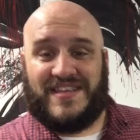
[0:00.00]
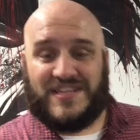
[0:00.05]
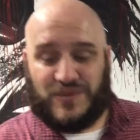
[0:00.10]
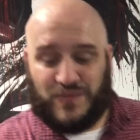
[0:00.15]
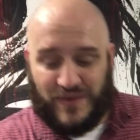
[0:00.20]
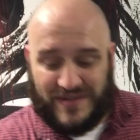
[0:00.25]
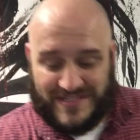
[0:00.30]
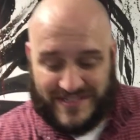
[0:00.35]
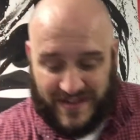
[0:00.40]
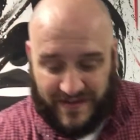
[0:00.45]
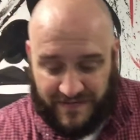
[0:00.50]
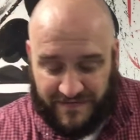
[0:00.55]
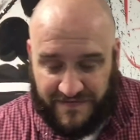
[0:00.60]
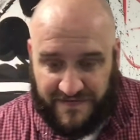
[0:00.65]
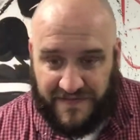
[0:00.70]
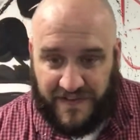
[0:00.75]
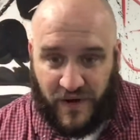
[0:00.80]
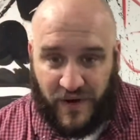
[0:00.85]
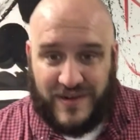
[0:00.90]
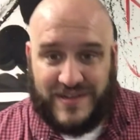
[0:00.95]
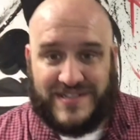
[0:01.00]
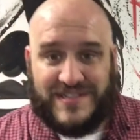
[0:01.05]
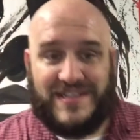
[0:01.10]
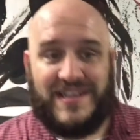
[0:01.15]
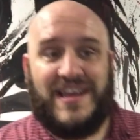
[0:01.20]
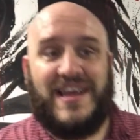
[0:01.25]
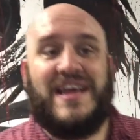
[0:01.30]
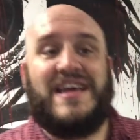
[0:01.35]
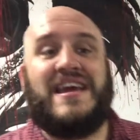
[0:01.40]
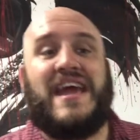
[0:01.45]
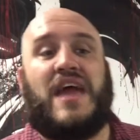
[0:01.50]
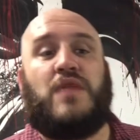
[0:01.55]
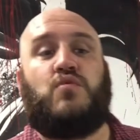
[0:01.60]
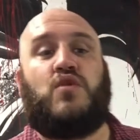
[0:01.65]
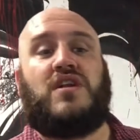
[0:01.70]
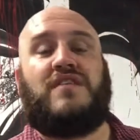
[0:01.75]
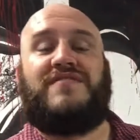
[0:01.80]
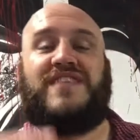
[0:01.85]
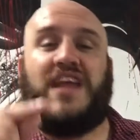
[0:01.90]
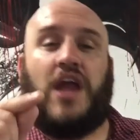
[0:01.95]
was the first and
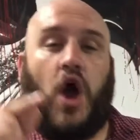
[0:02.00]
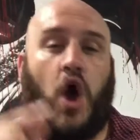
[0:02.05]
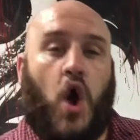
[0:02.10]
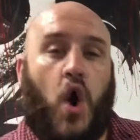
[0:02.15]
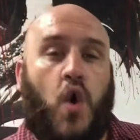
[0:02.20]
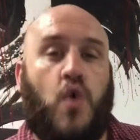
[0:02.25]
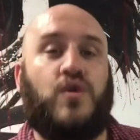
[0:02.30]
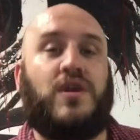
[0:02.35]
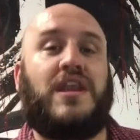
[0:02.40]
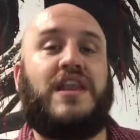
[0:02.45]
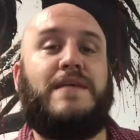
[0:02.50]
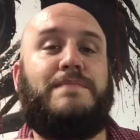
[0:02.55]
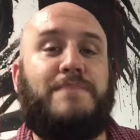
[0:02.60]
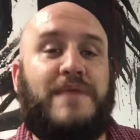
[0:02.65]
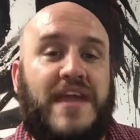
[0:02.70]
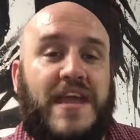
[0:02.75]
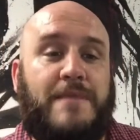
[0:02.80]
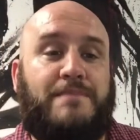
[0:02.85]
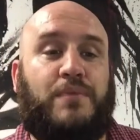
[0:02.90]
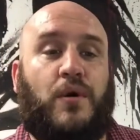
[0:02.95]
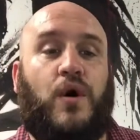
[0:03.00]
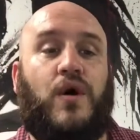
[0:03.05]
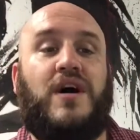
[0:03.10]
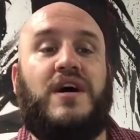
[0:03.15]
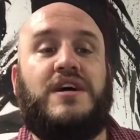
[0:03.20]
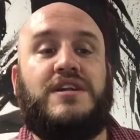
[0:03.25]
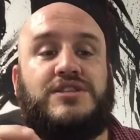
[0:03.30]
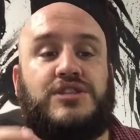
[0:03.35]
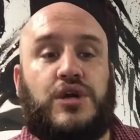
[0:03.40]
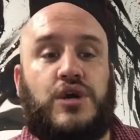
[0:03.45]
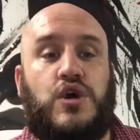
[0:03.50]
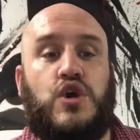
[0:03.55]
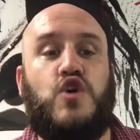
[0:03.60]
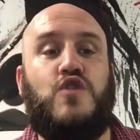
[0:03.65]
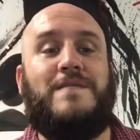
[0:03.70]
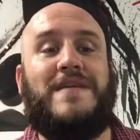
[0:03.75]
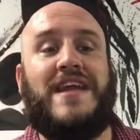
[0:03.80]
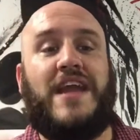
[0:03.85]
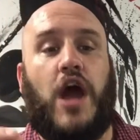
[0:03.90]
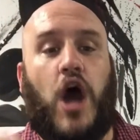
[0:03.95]
one of the only people to
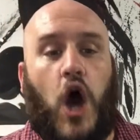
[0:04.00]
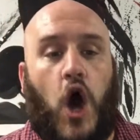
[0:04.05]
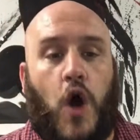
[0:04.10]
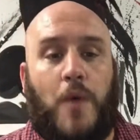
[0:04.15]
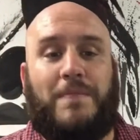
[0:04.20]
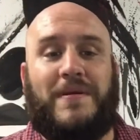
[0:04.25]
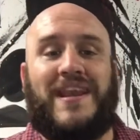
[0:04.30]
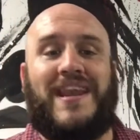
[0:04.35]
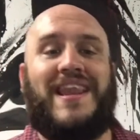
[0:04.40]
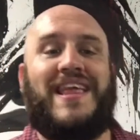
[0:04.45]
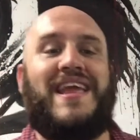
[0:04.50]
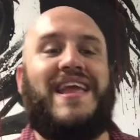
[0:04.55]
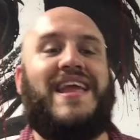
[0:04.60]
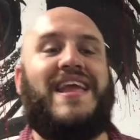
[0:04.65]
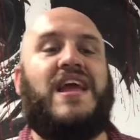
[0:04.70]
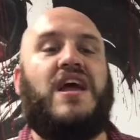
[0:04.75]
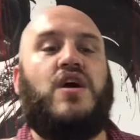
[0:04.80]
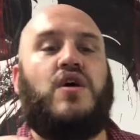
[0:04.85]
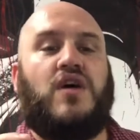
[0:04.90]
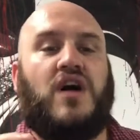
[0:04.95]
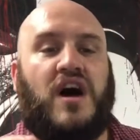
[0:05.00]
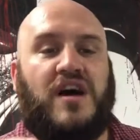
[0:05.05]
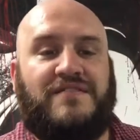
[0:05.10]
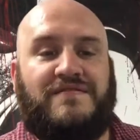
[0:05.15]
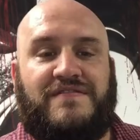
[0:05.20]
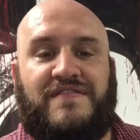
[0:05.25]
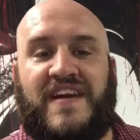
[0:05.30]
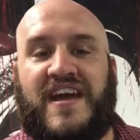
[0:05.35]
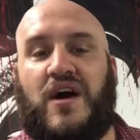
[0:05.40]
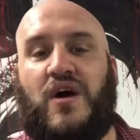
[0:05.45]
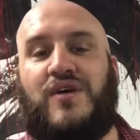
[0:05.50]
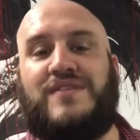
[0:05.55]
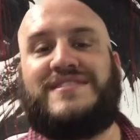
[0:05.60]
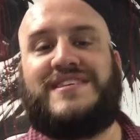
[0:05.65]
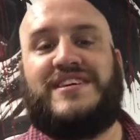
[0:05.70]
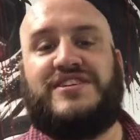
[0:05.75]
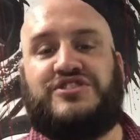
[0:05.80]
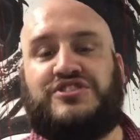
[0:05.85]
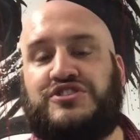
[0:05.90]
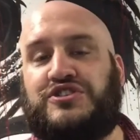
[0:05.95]
whom he openly unveils
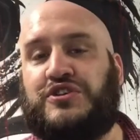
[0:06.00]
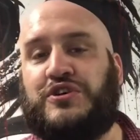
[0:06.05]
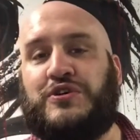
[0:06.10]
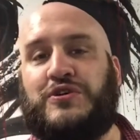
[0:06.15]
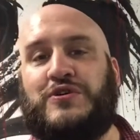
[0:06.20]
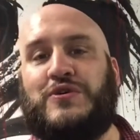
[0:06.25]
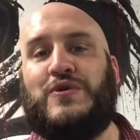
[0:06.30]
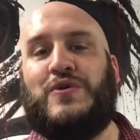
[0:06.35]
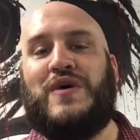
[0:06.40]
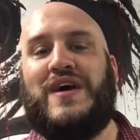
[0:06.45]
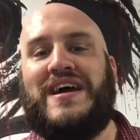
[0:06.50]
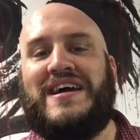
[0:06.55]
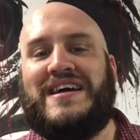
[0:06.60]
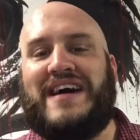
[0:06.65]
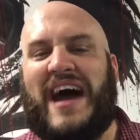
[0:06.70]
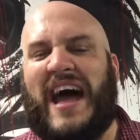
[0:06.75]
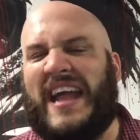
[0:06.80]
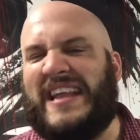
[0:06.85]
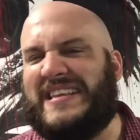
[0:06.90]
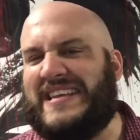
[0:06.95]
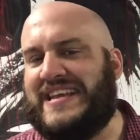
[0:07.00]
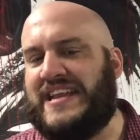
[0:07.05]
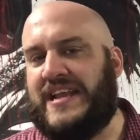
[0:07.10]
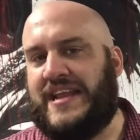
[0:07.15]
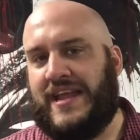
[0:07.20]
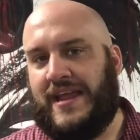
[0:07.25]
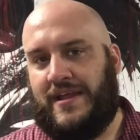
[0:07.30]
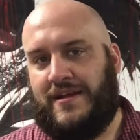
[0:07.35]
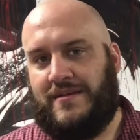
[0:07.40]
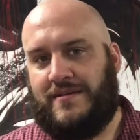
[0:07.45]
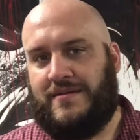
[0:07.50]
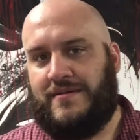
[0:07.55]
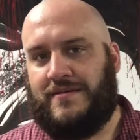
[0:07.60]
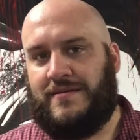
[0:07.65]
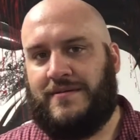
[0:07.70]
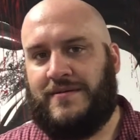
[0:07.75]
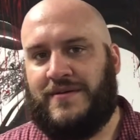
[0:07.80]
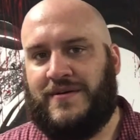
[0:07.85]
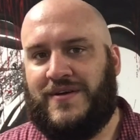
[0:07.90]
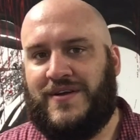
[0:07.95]
his true identity.
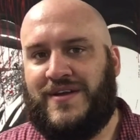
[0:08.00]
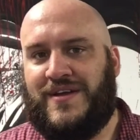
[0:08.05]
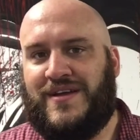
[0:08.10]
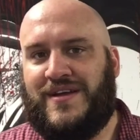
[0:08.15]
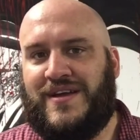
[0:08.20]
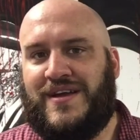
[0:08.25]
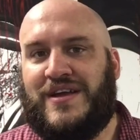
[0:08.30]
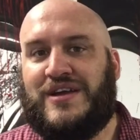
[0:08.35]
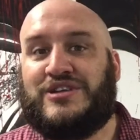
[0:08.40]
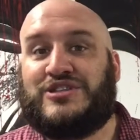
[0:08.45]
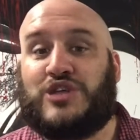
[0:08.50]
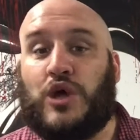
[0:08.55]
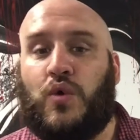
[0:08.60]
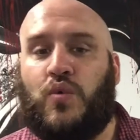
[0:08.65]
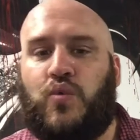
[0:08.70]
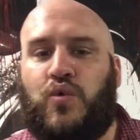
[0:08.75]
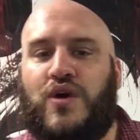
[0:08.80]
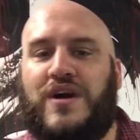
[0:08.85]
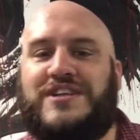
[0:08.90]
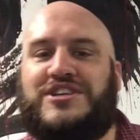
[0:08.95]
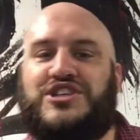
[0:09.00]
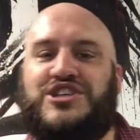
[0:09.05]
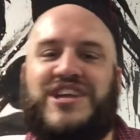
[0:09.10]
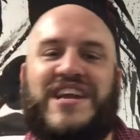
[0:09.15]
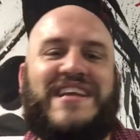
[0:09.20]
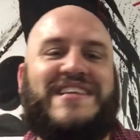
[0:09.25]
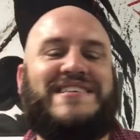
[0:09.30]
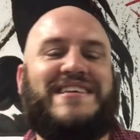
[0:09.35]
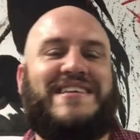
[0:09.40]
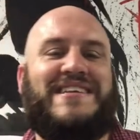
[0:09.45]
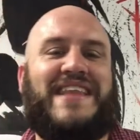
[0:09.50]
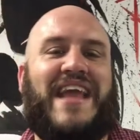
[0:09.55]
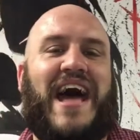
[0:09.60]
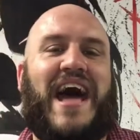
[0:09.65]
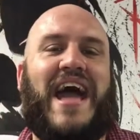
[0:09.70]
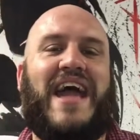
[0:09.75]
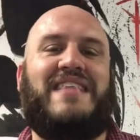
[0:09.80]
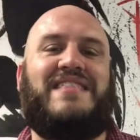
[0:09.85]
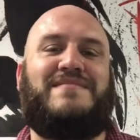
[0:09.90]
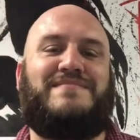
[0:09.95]
So would she
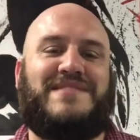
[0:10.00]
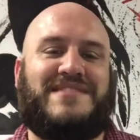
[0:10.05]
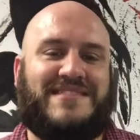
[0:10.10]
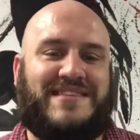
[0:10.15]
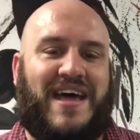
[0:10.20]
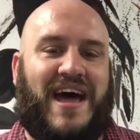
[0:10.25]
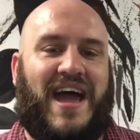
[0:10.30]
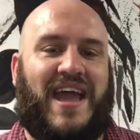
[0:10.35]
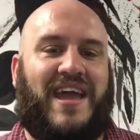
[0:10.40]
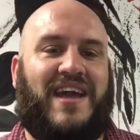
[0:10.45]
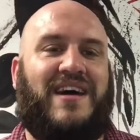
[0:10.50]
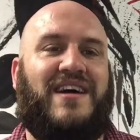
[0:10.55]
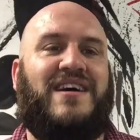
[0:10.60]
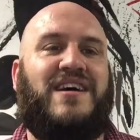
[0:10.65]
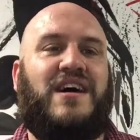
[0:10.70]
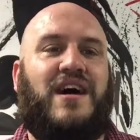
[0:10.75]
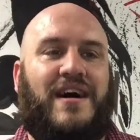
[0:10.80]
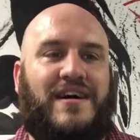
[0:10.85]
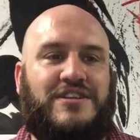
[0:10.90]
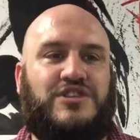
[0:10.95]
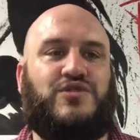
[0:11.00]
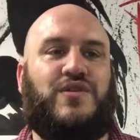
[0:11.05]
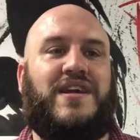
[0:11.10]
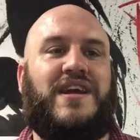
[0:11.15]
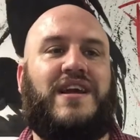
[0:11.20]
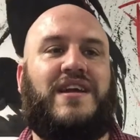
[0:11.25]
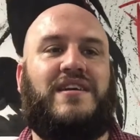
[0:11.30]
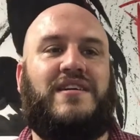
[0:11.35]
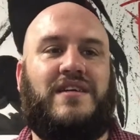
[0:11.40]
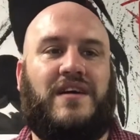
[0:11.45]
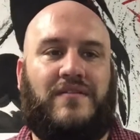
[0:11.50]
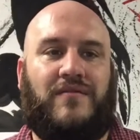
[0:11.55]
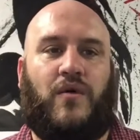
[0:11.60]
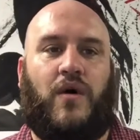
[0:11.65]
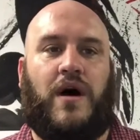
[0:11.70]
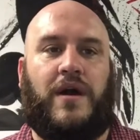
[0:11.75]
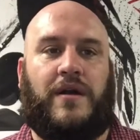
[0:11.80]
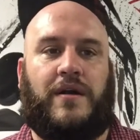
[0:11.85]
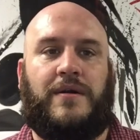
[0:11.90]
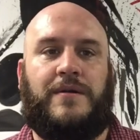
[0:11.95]
deny the Messiah a drink of
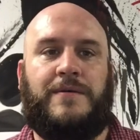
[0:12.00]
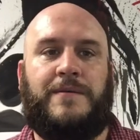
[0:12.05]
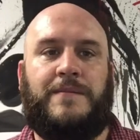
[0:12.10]
water?